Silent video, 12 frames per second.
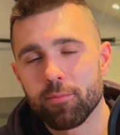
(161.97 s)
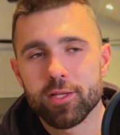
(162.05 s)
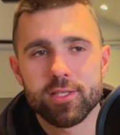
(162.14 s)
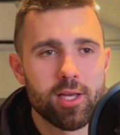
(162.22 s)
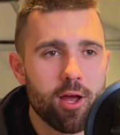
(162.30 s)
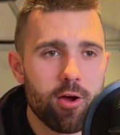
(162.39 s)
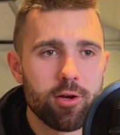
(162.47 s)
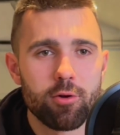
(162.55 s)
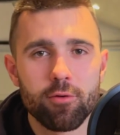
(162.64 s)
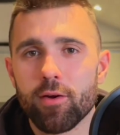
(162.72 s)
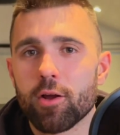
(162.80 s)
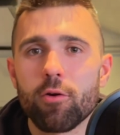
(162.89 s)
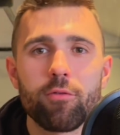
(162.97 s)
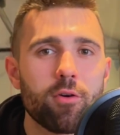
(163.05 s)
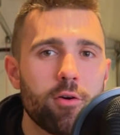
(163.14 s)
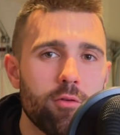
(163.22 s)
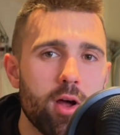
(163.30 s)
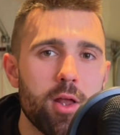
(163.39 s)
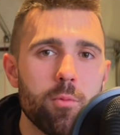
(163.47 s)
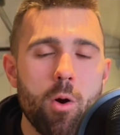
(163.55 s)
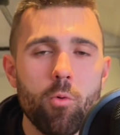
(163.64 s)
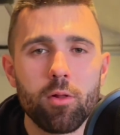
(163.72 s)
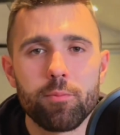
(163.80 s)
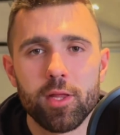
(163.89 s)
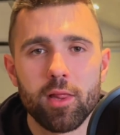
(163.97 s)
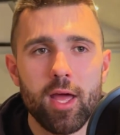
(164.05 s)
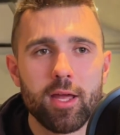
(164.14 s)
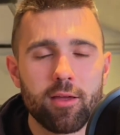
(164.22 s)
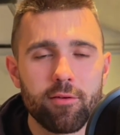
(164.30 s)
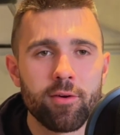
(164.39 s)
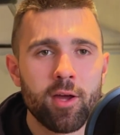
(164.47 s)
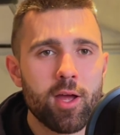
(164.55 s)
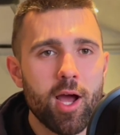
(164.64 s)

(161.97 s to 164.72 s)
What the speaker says: Let's see how I do if I go for a run. What will it be like if